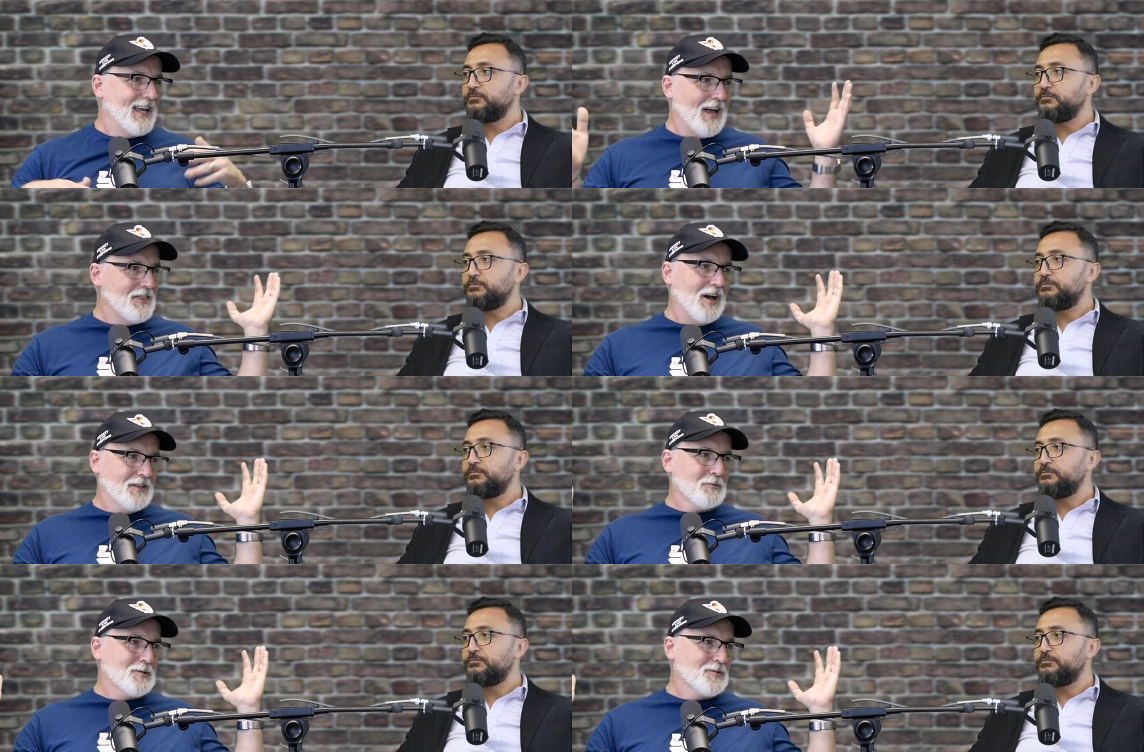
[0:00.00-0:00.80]
Speaker 1: I thought
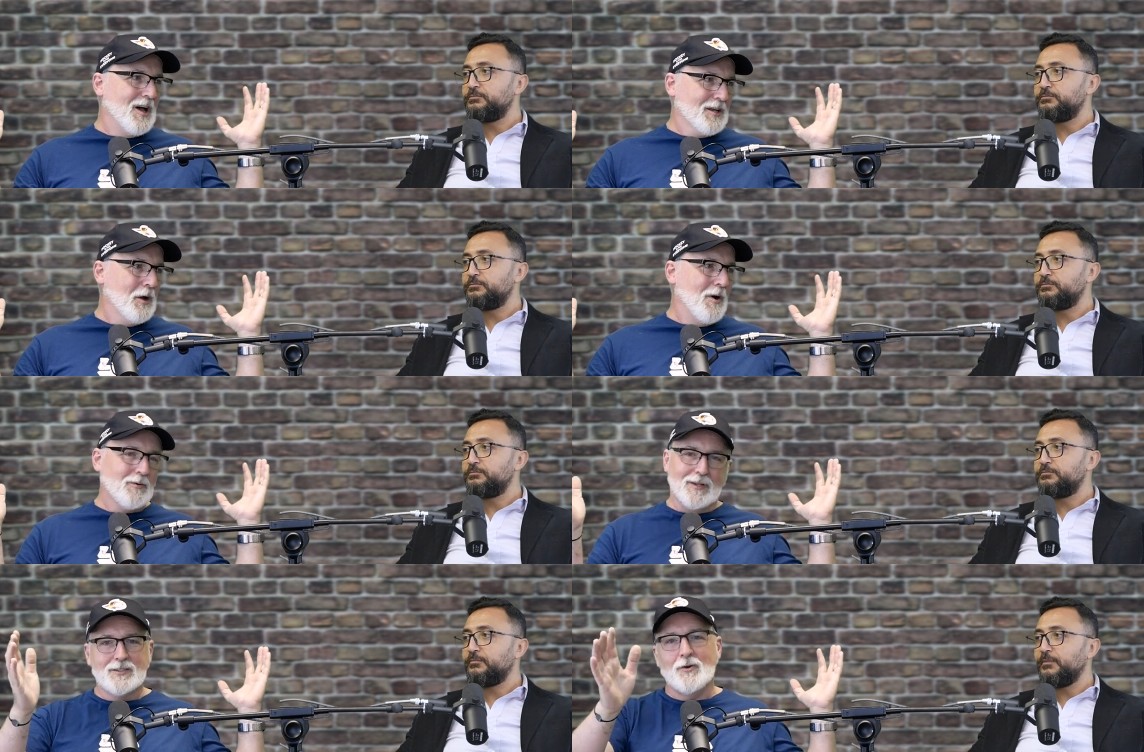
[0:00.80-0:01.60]
this was audio
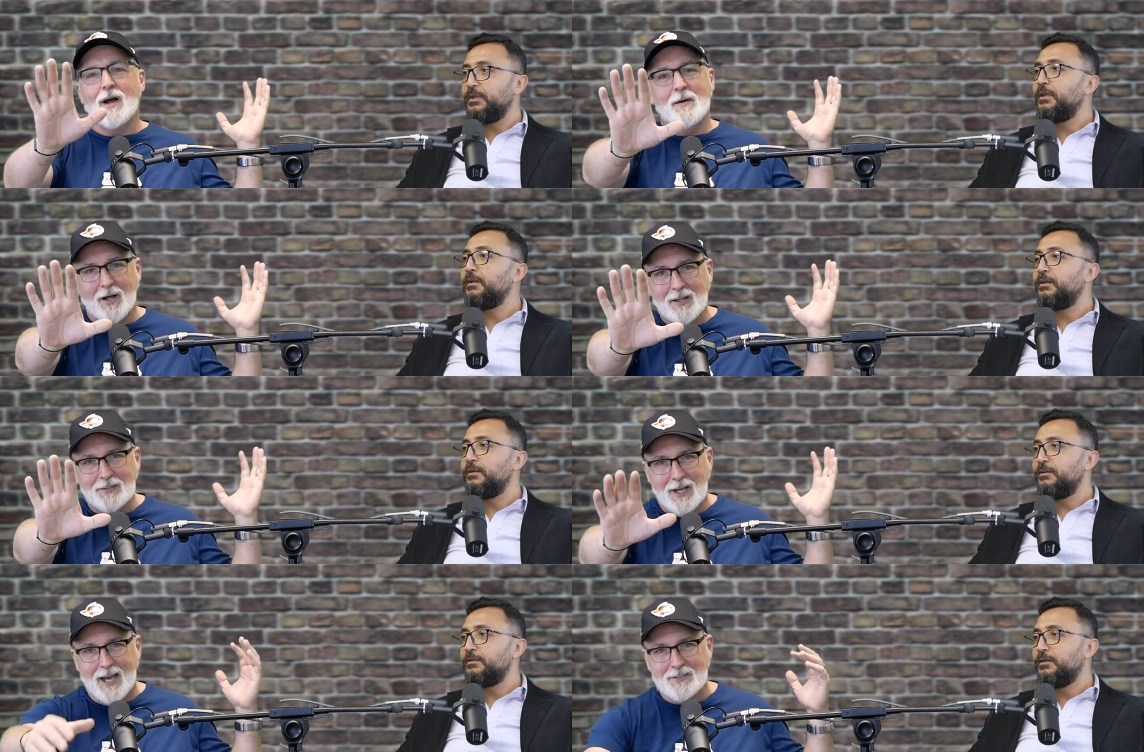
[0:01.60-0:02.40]
only, so I
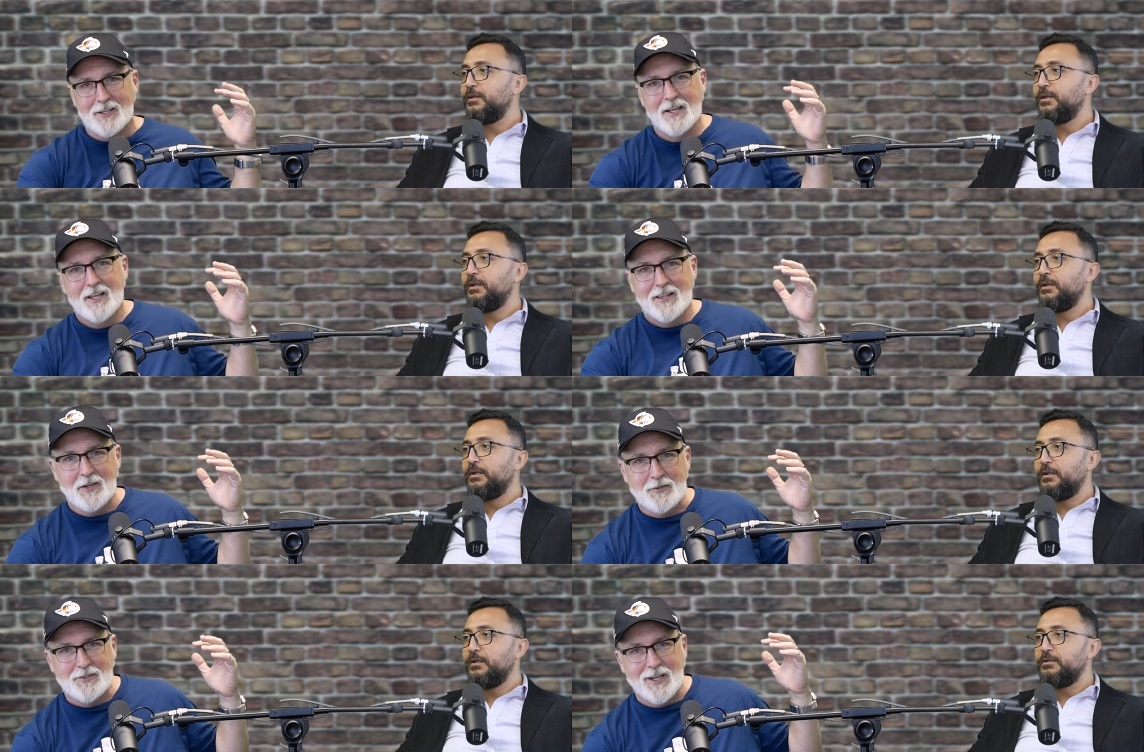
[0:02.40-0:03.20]
apologize that
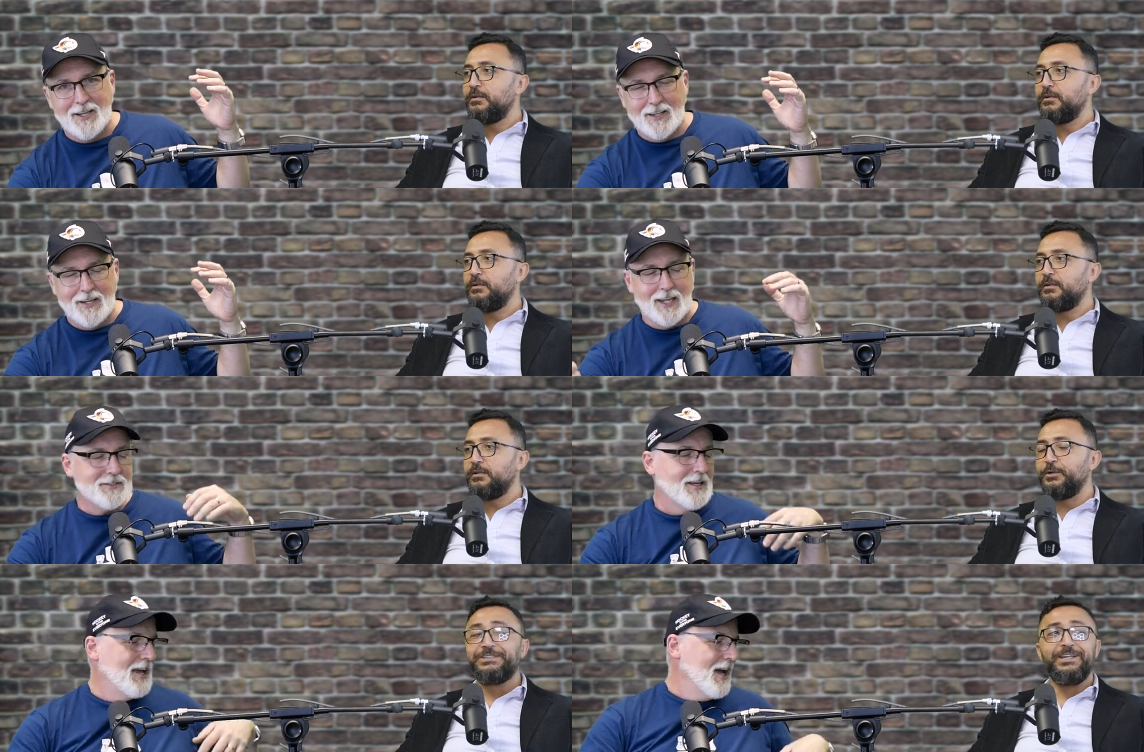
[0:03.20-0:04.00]
you're seeing the knees.
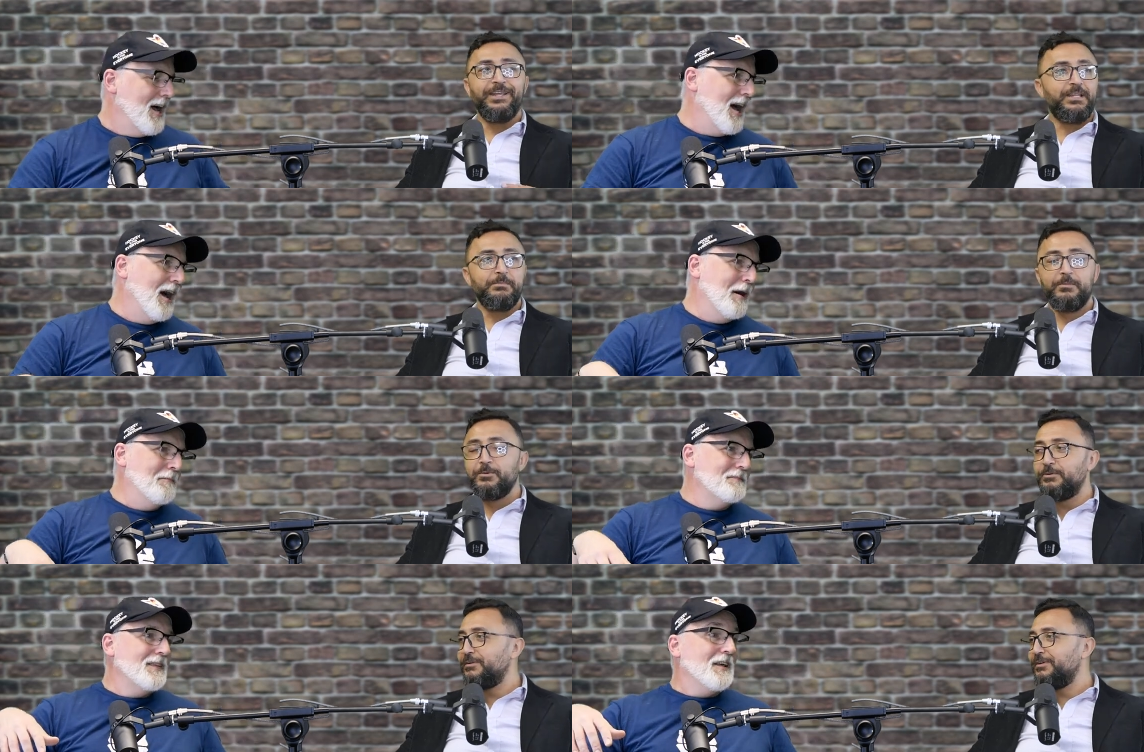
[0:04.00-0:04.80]
Oh, you didn't get the um, memo.
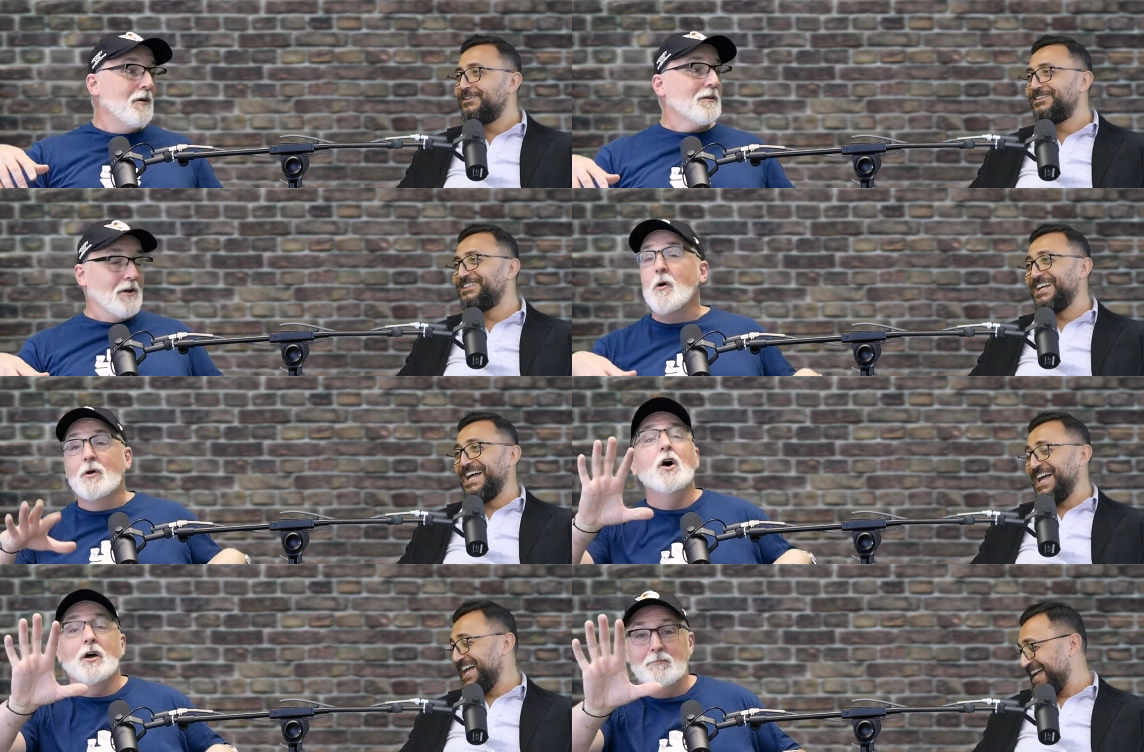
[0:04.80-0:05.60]
Oh, go,
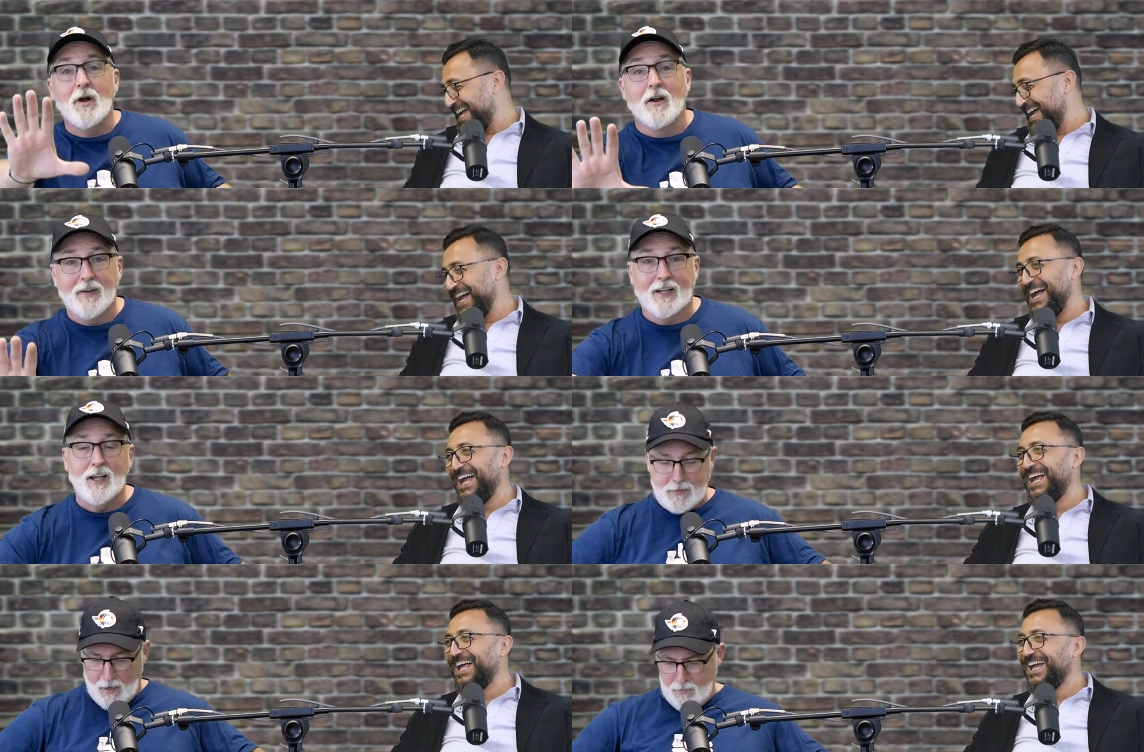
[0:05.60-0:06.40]
good, perfect.
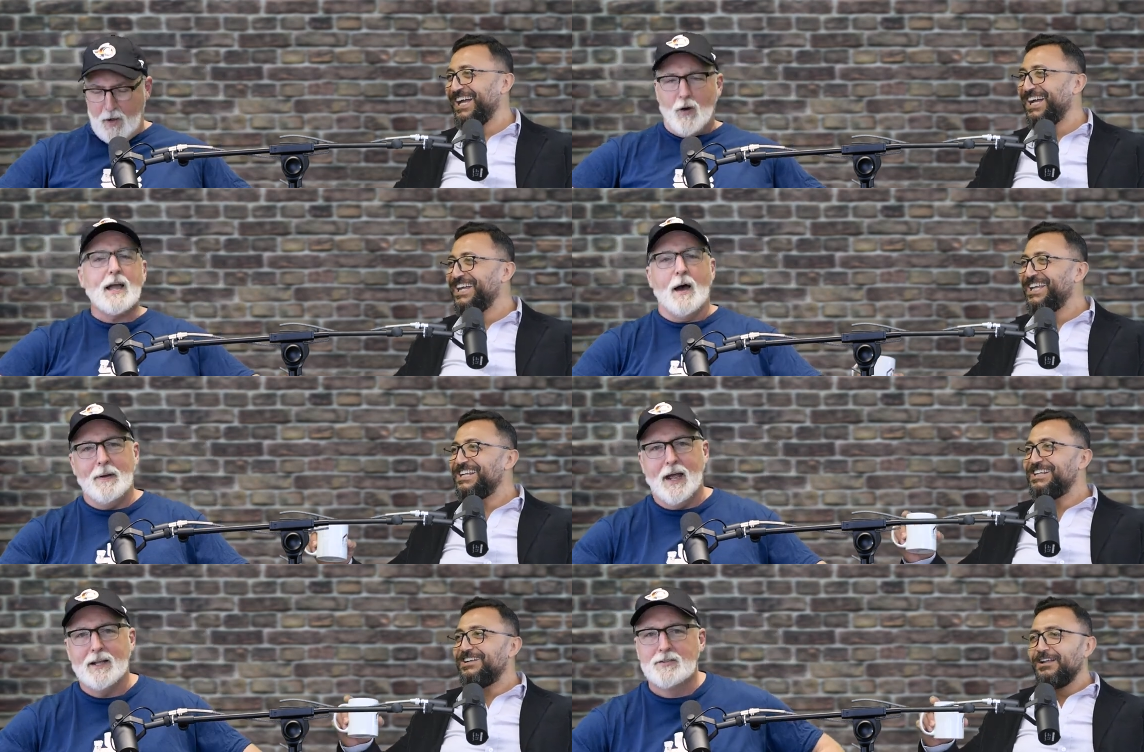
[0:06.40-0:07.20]
Yes. Oh no, I got
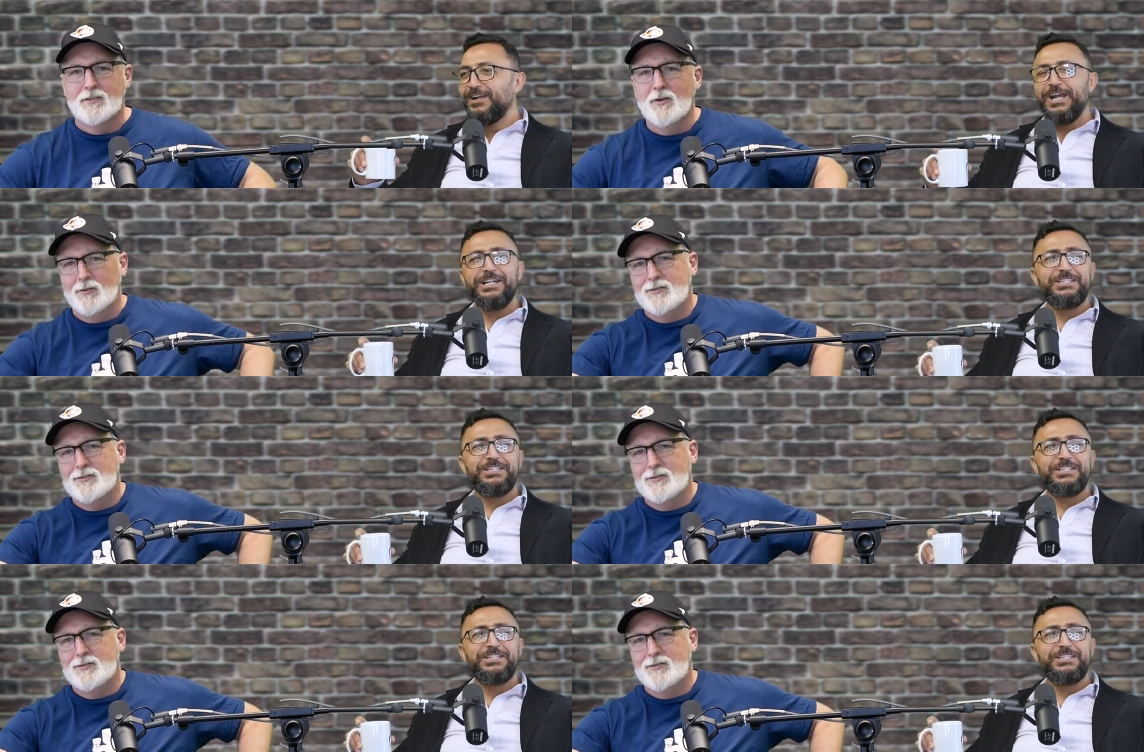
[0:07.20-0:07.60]
pants. It's,